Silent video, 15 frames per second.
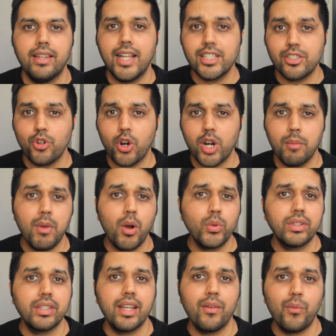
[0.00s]
Let's talk
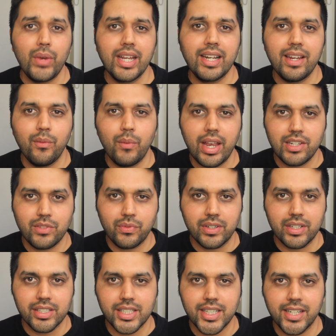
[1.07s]
about their weekly wage
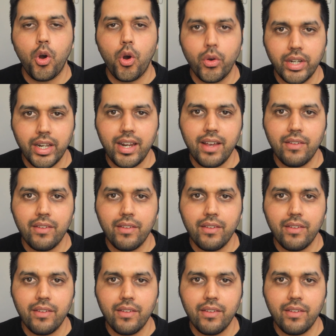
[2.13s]
first. On an